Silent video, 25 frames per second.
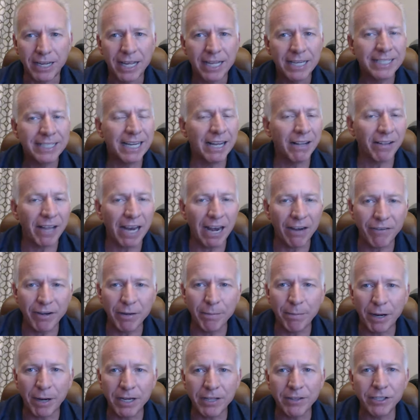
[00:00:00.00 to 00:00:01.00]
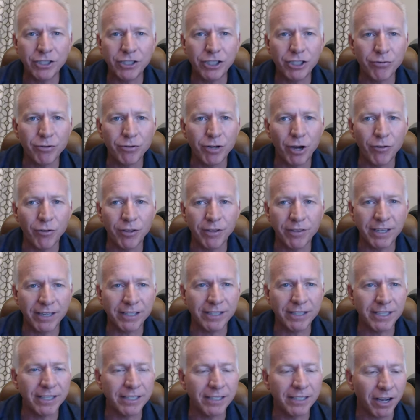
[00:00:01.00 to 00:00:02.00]
Tell everybody that you know that
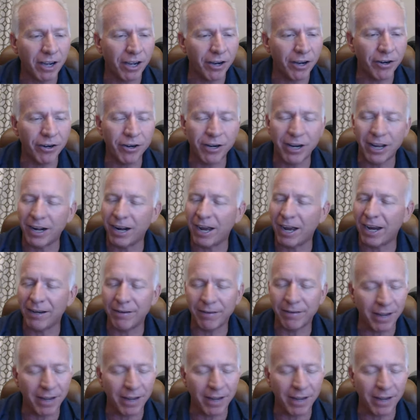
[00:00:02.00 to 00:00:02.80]
this is utter, and I,